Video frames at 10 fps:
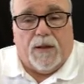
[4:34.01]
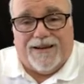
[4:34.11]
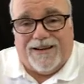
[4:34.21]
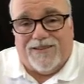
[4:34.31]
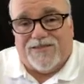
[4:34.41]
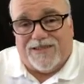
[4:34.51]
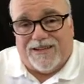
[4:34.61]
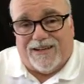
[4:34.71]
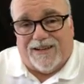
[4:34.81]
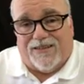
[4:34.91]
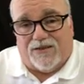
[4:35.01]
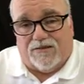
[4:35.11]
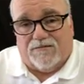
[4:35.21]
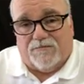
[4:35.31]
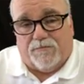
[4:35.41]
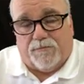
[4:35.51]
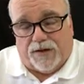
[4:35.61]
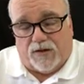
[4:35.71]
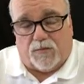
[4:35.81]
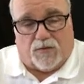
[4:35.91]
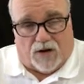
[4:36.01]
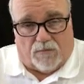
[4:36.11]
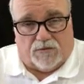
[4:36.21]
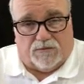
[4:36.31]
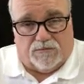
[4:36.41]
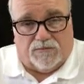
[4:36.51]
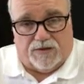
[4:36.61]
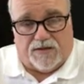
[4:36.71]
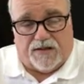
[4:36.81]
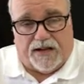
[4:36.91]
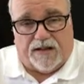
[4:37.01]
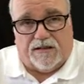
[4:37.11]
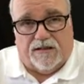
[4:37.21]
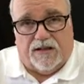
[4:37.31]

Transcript: Here's the other bigger problem with that